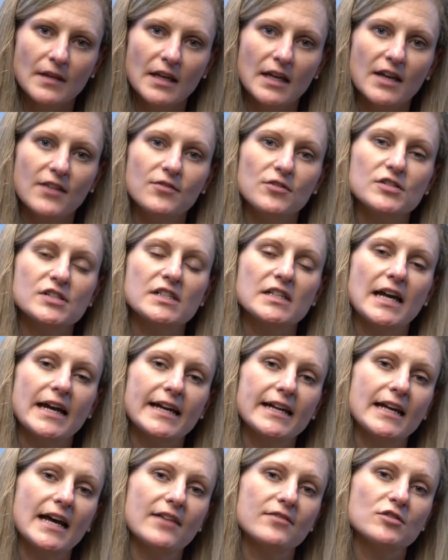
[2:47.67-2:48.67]
If you're
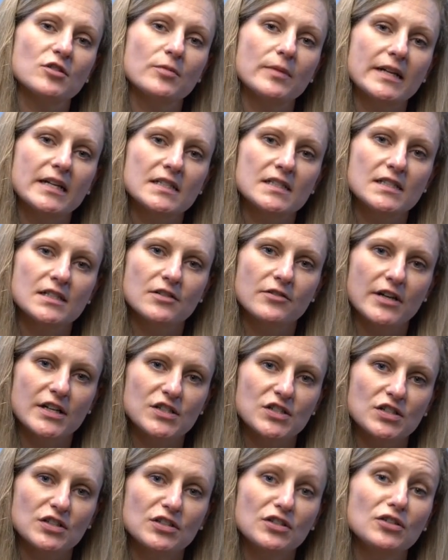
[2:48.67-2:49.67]
denied after
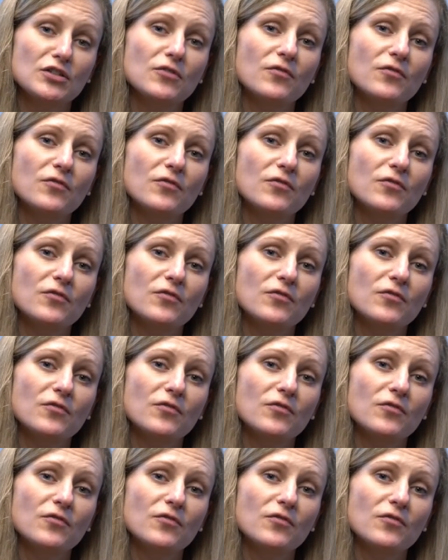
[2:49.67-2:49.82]
reconsideration,